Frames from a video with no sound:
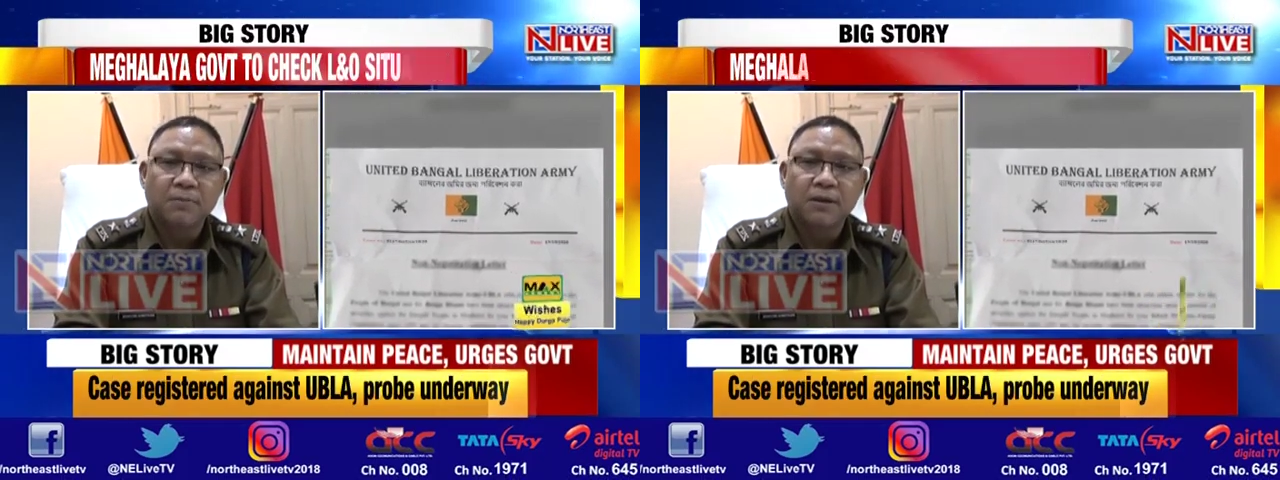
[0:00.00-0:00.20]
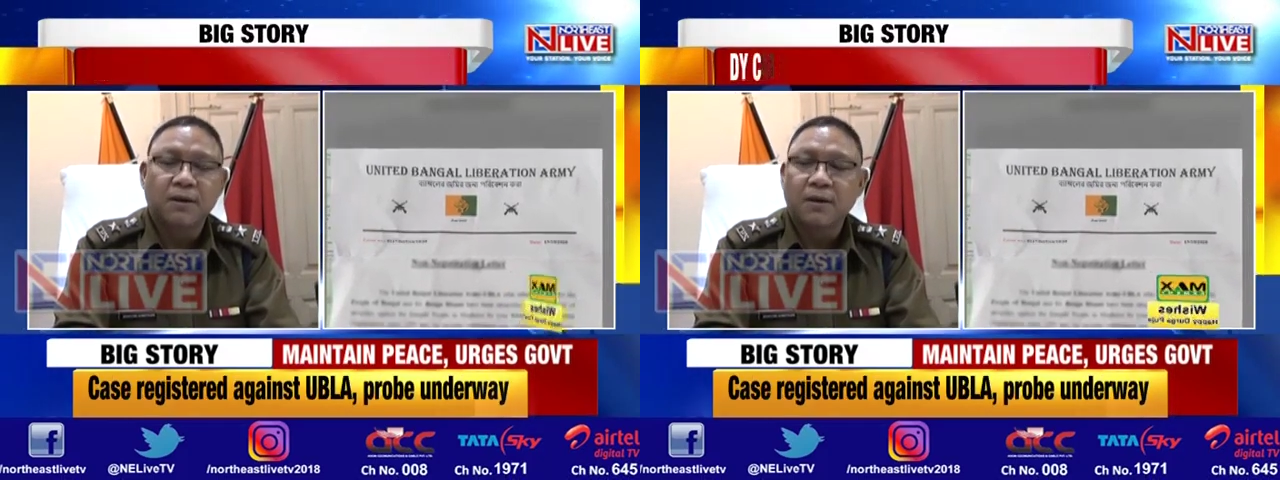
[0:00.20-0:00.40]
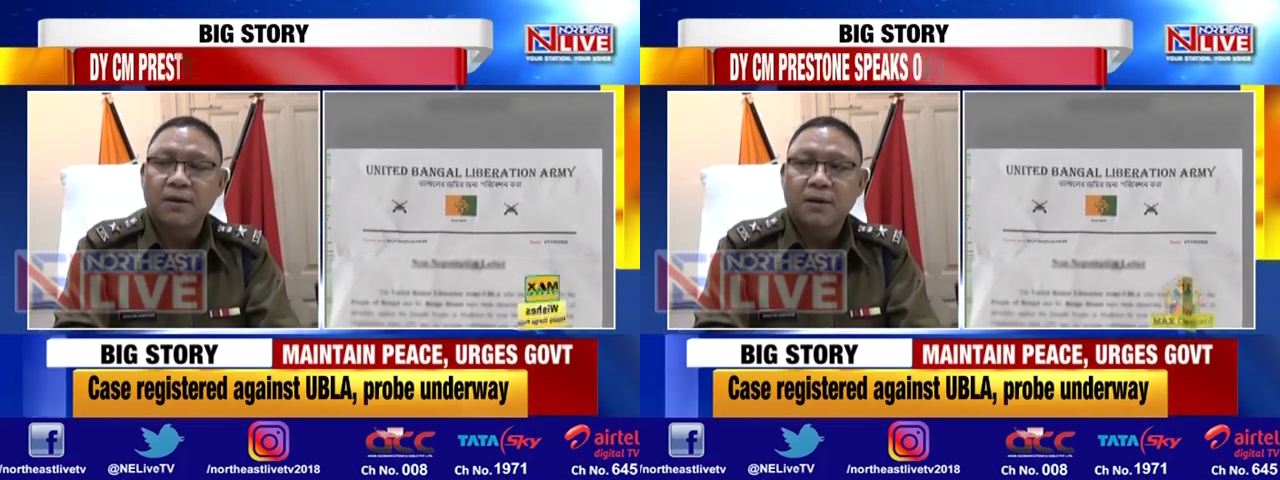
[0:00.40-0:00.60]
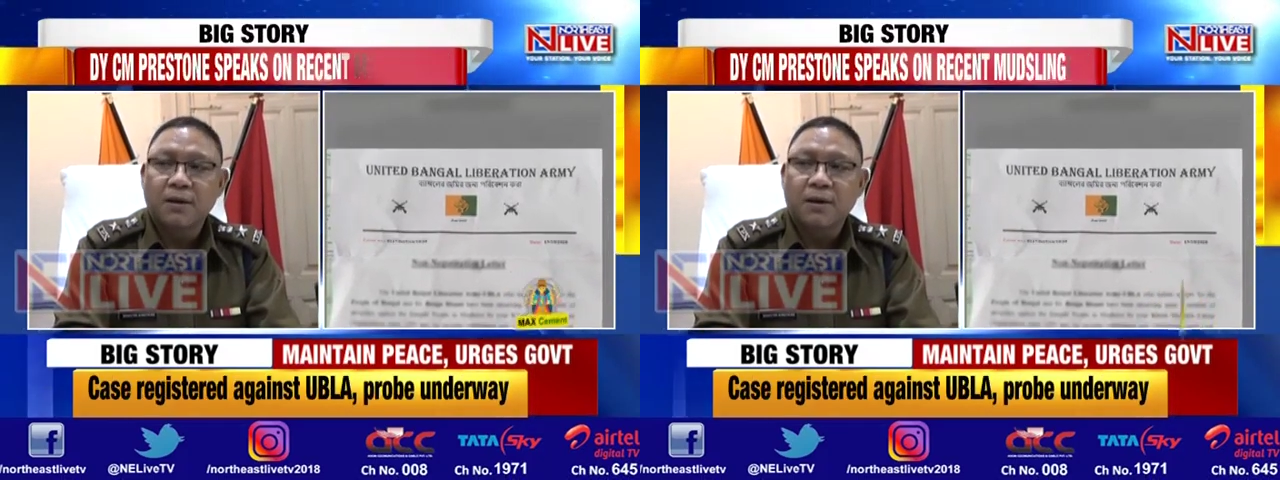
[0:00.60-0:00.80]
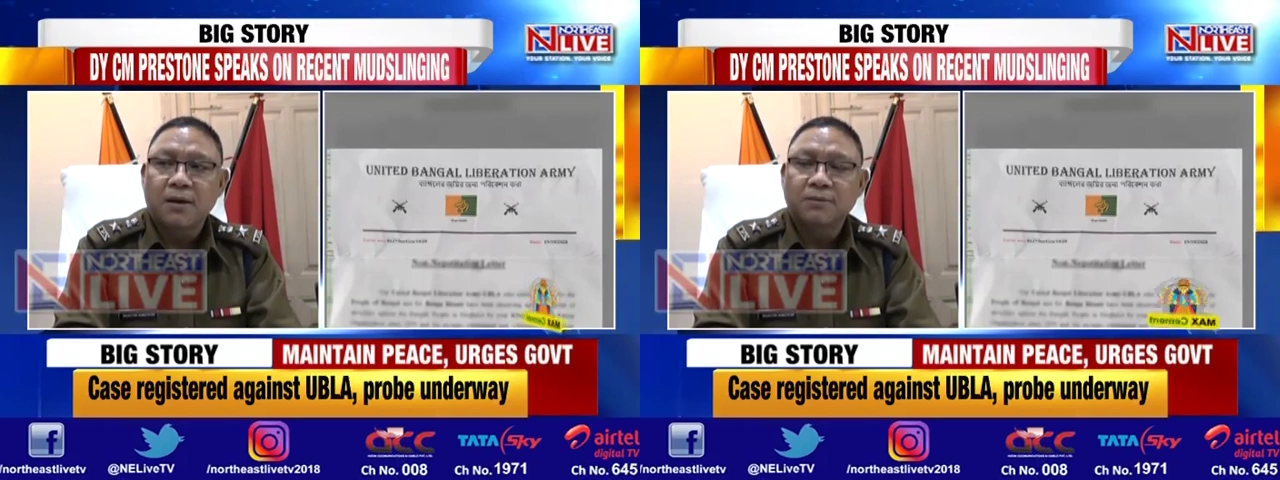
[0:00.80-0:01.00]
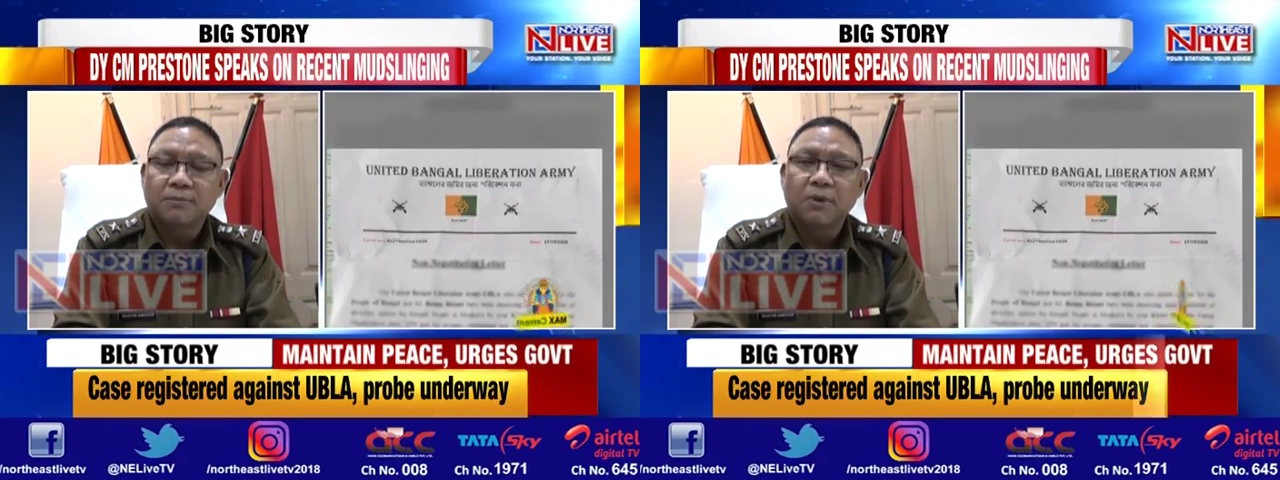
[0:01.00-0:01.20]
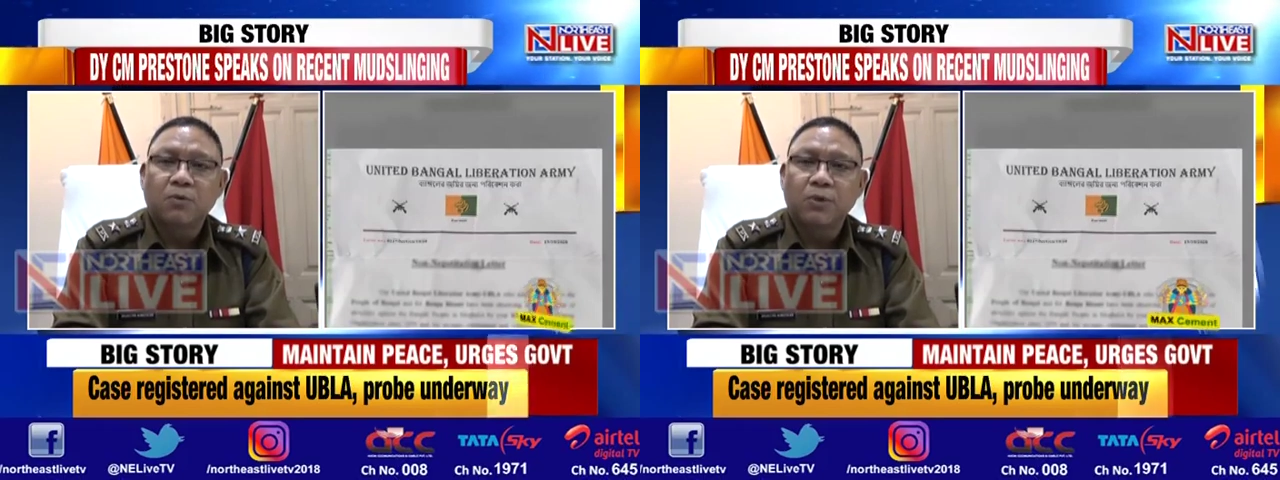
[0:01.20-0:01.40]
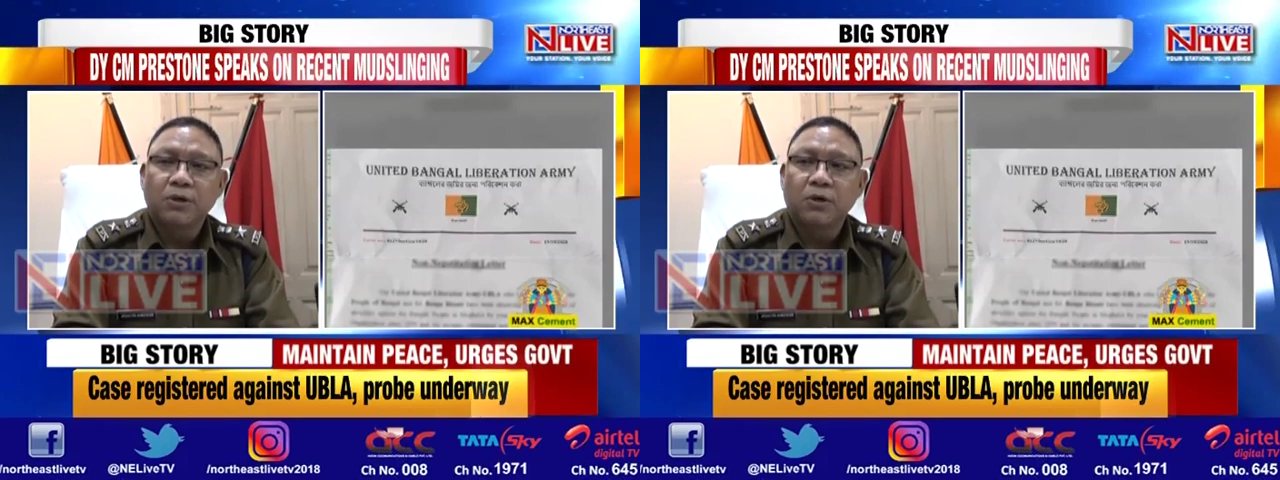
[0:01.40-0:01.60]
but then as of now
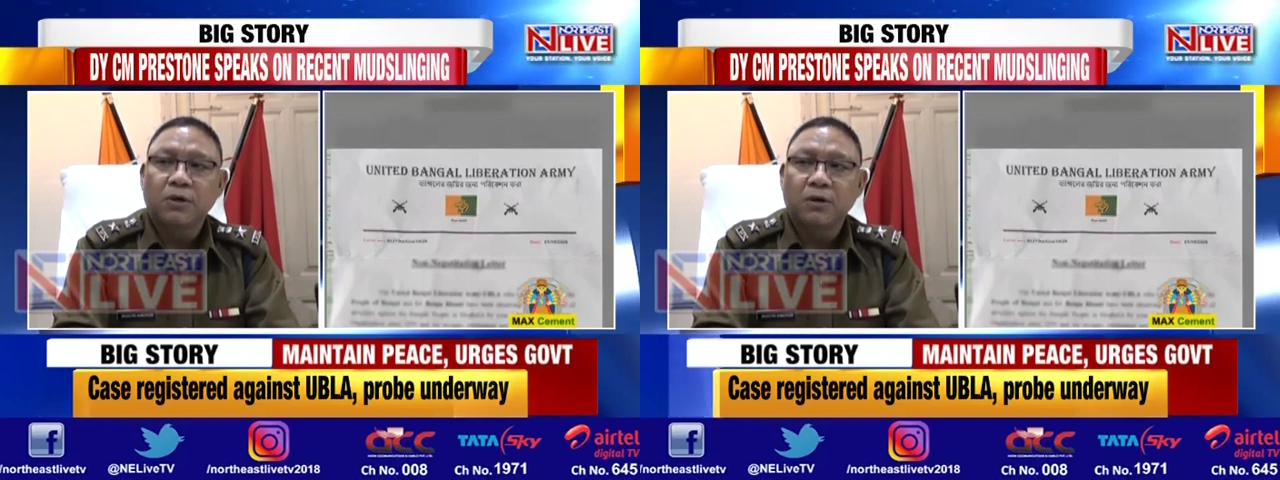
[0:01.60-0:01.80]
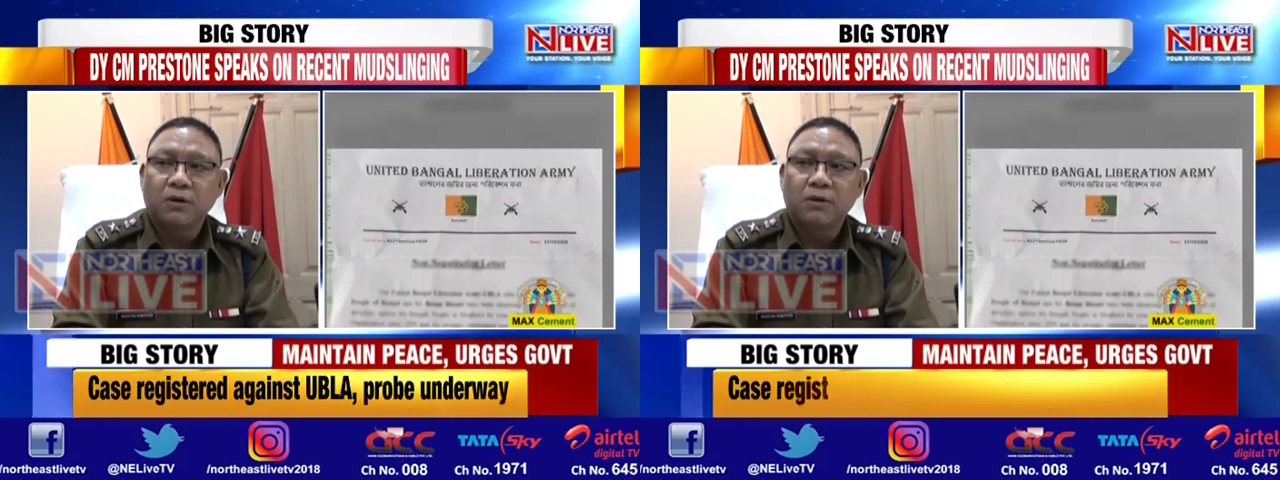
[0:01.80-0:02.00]
we don't